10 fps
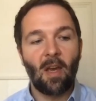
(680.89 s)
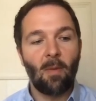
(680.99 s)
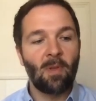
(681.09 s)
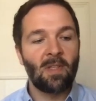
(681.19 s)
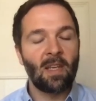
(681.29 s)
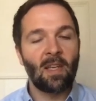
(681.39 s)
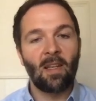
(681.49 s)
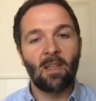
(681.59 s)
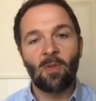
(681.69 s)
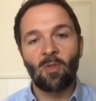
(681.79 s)

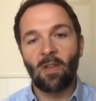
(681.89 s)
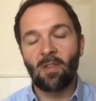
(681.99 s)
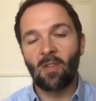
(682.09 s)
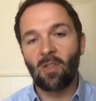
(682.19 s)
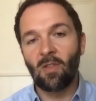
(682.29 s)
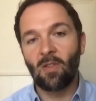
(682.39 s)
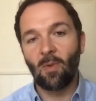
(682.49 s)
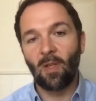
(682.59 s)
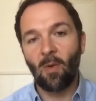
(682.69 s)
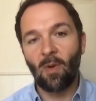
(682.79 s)
particularly as we transition
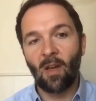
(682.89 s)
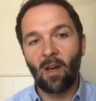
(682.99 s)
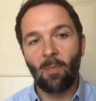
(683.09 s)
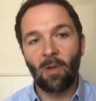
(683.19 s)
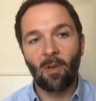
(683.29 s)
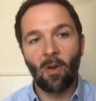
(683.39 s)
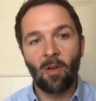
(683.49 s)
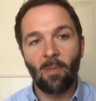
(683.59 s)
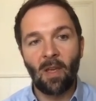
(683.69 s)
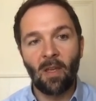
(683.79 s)
to a lower carbon
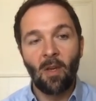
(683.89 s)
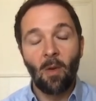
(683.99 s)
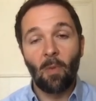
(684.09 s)
economy,